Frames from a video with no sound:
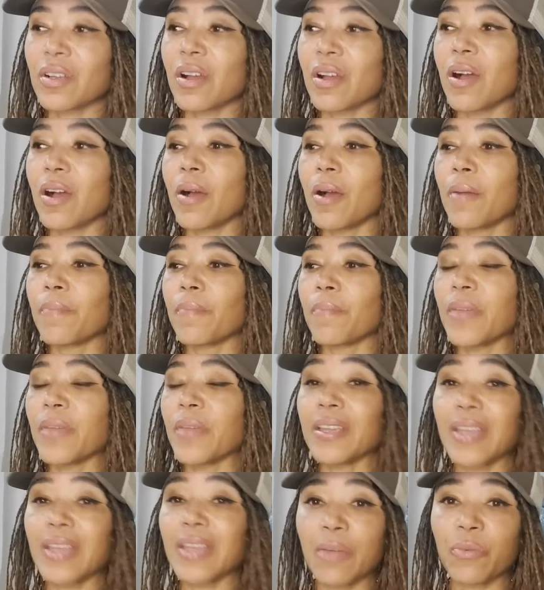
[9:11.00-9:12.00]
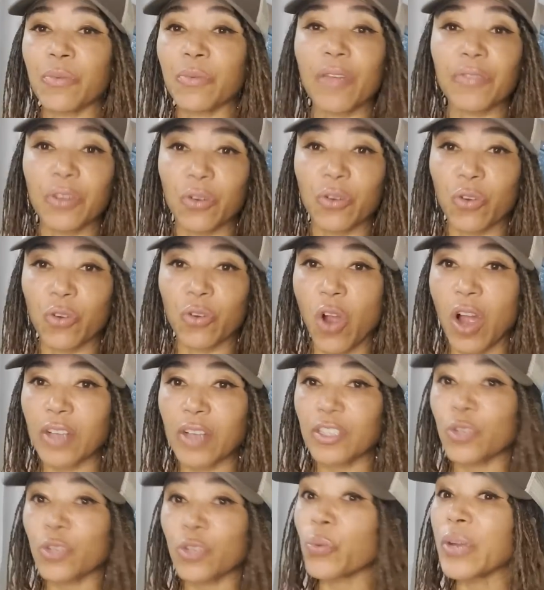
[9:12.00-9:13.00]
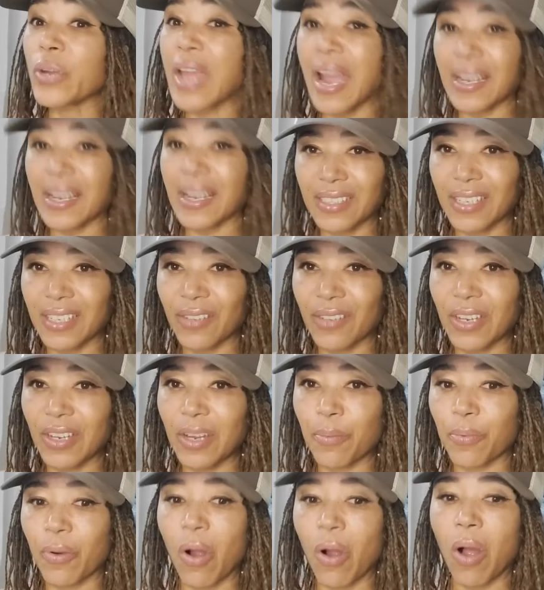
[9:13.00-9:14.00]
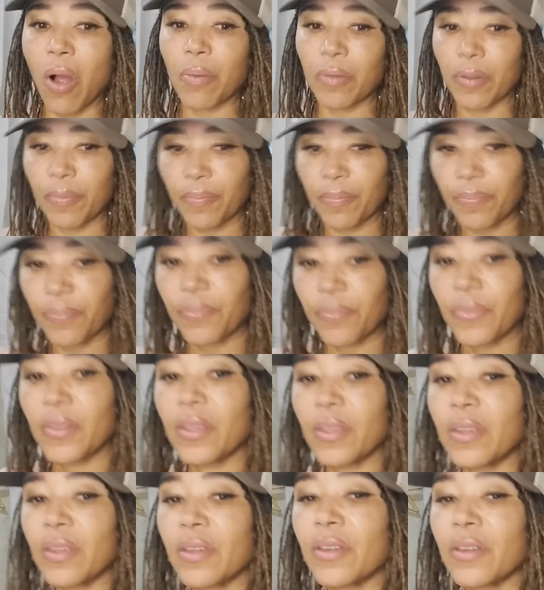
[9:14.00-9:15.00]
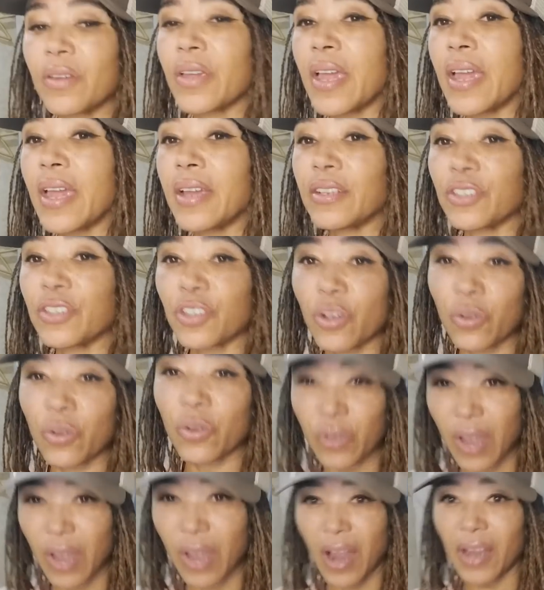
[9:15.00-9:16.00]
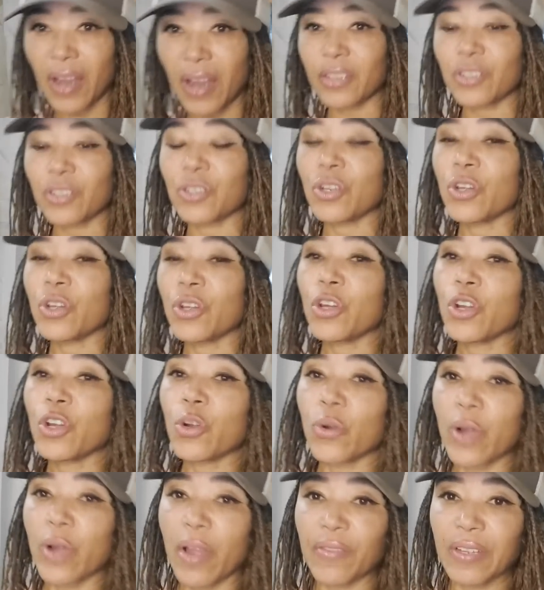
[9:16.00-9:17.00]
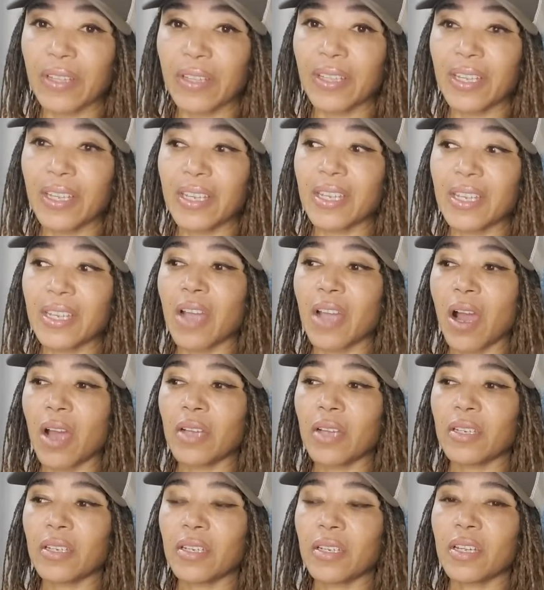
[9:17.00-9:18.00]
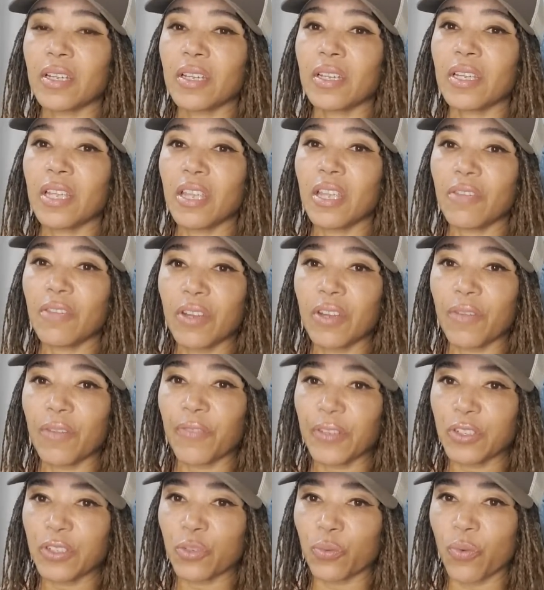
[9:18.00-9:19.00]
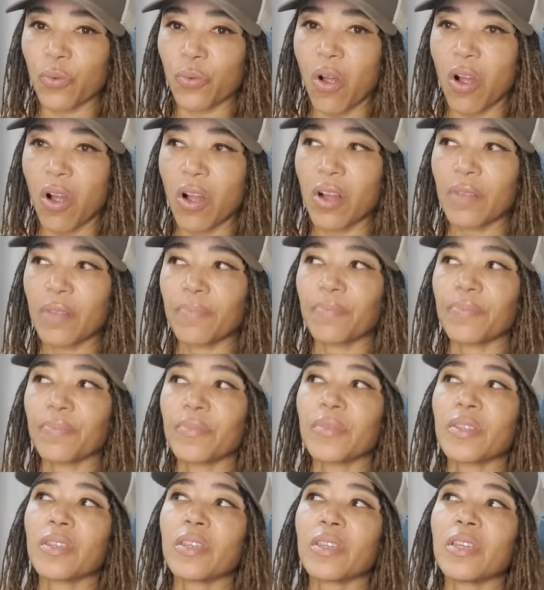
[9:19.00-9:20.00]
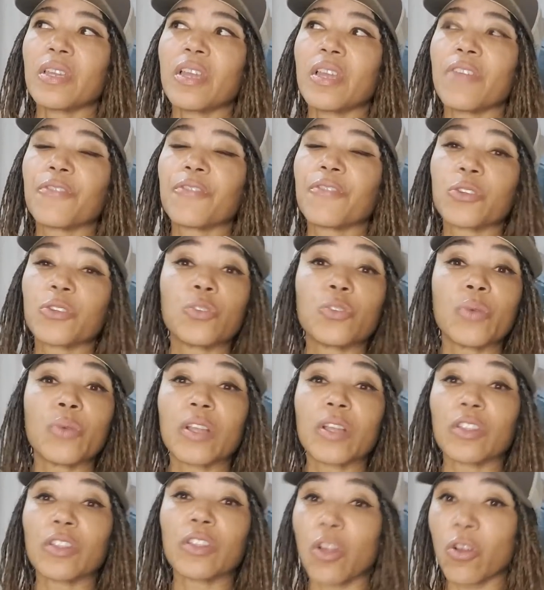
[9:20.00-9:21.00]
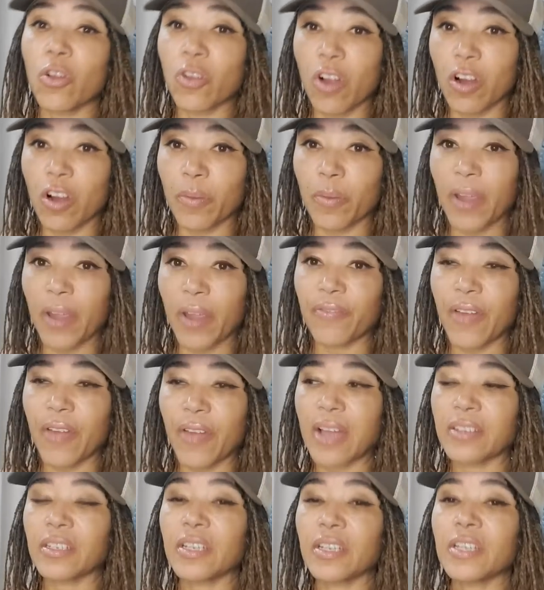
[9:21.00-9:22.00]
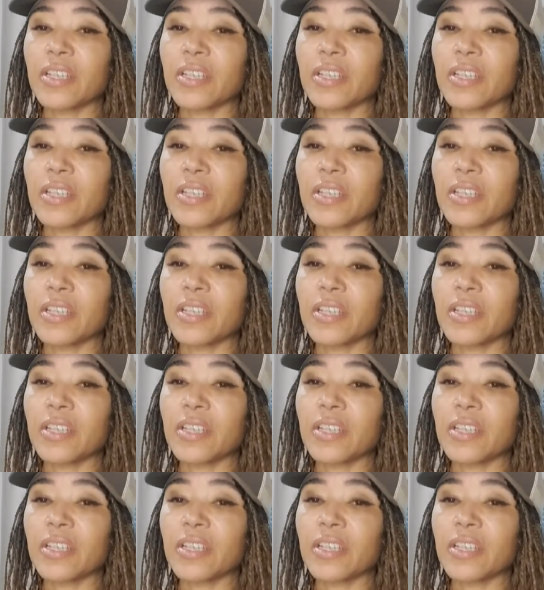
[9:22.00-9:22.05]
Um, again, we have the cross reactivity problem. Okay. So you guys who are having leaky gut, even if it's raw, if you're doing low carb, high fat,